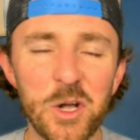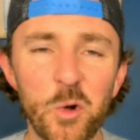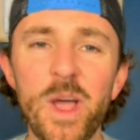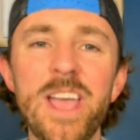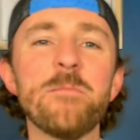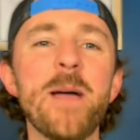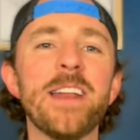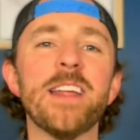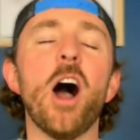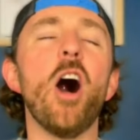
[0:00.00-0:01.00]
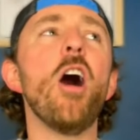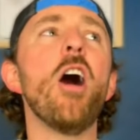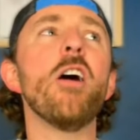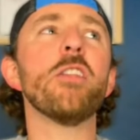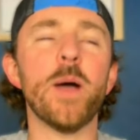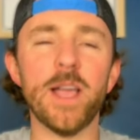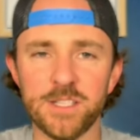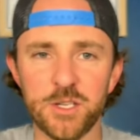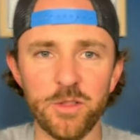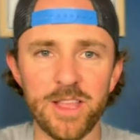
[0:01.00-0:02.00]
We've made it all the way
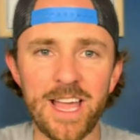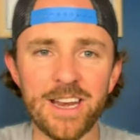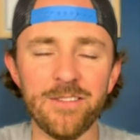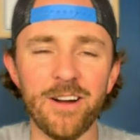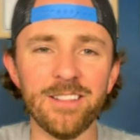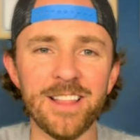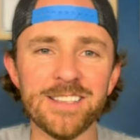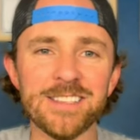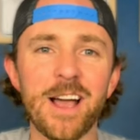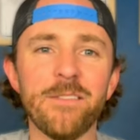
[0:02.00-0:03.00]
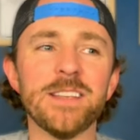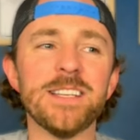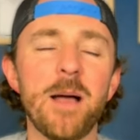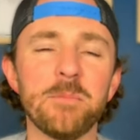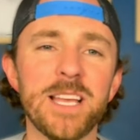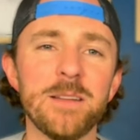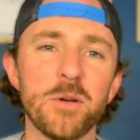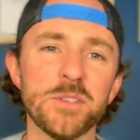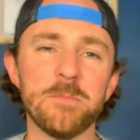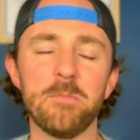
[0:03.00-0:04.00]
to the end of our list of the top 10
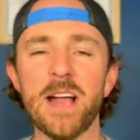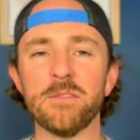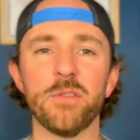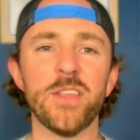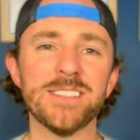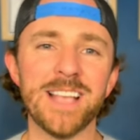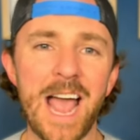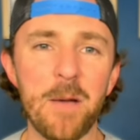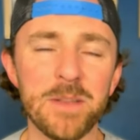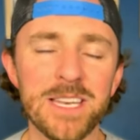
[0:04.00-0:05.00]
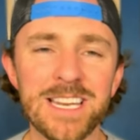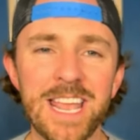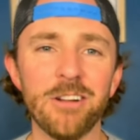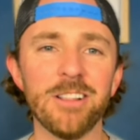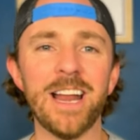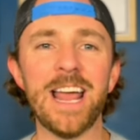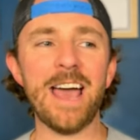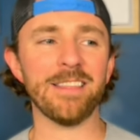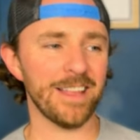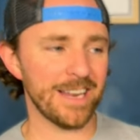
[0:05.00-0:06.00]
most impactful things that happened in Carolina
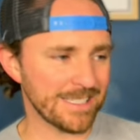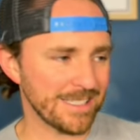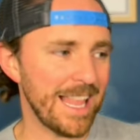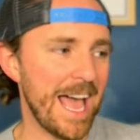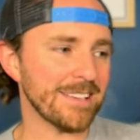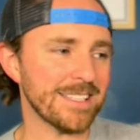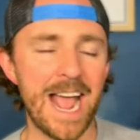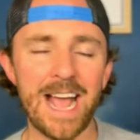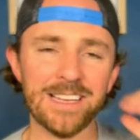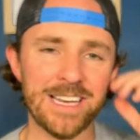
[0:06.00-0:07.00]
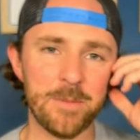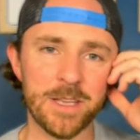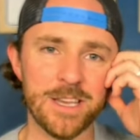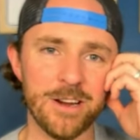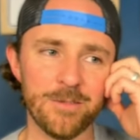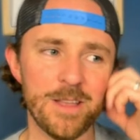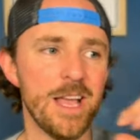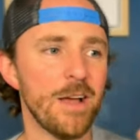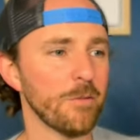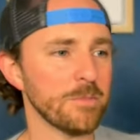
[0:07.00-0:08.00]
athletics last academic year,
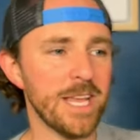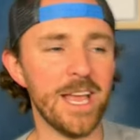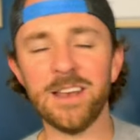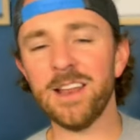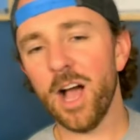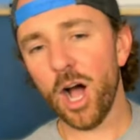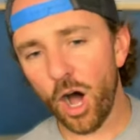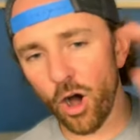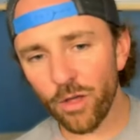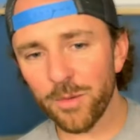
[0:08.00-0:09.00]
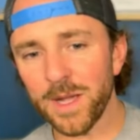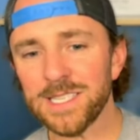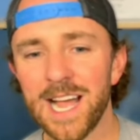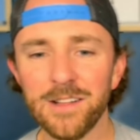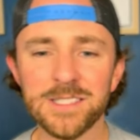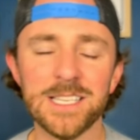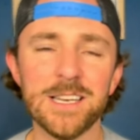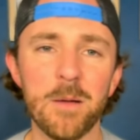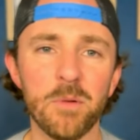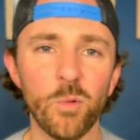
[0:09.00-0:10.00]
from 10 all the way down to
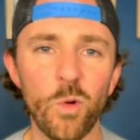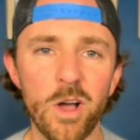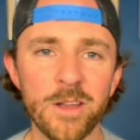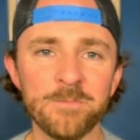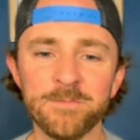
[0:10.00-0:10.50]
number one.